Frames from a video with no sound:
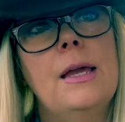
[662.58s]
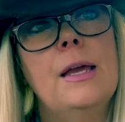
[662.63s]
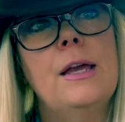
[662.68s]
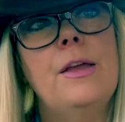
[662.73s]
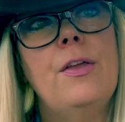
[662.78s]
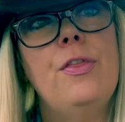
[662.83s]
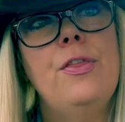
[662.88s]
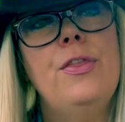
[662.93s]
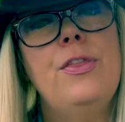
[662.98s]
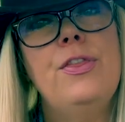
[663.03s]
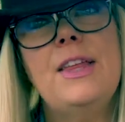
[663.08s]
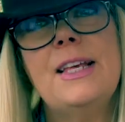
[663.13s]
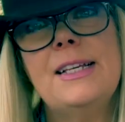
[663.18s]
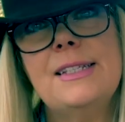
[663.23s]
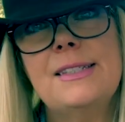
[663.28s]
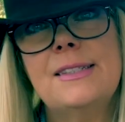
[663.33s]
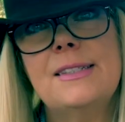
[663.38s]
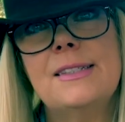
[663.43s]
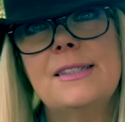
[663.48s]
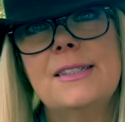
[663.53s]

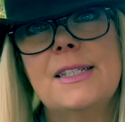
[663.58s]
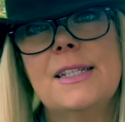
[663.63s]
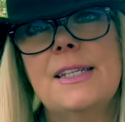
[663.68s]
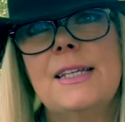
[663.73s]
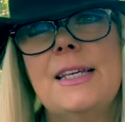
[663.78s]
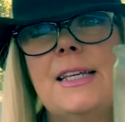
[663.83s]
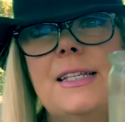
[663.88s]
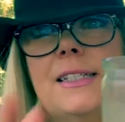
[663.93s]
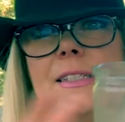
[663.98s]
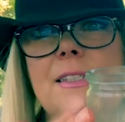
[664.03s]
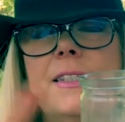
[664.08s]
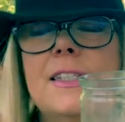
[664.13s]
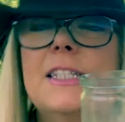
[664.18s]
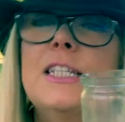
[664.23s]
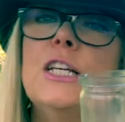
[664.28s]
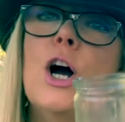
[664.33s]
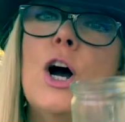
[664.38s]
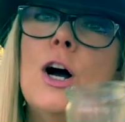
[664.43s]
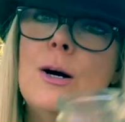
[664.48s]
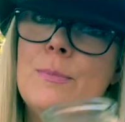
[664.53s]
This is
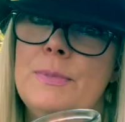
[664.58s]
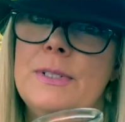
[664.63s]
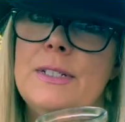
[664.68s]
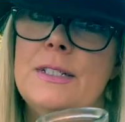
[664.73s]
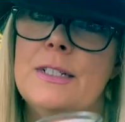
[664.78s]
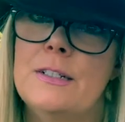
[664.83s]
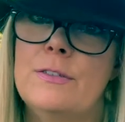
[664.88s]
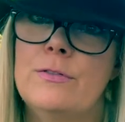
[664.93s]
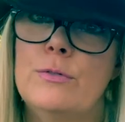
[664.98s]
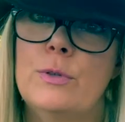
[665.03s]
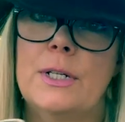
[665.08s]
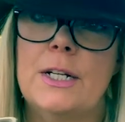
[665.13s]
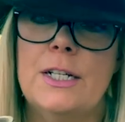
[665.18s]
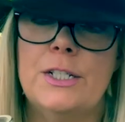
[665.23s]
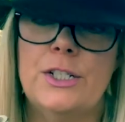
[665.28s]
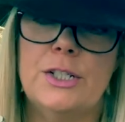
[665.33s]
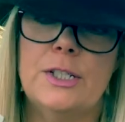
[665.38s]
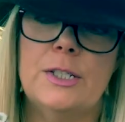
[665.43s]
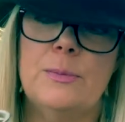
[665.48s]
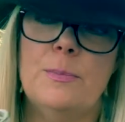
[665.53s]
the opposite of what I
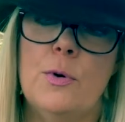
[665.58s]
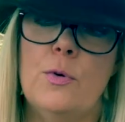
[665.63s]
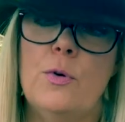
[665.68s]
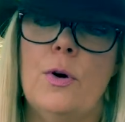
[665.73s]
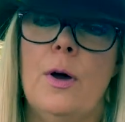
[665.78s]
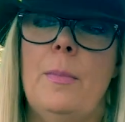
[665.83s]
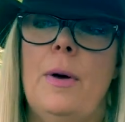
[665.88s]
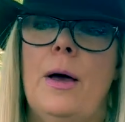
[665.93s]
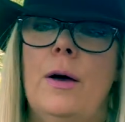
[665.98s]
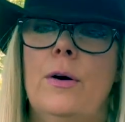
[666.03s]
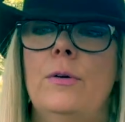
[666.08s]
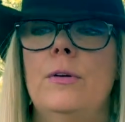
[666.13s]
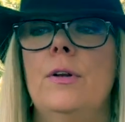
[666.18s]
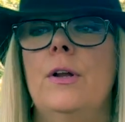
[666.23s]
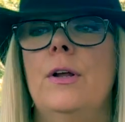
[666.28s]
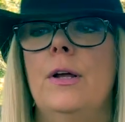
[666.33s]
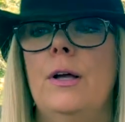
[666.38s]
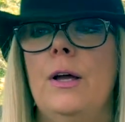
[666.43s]
just spoke about,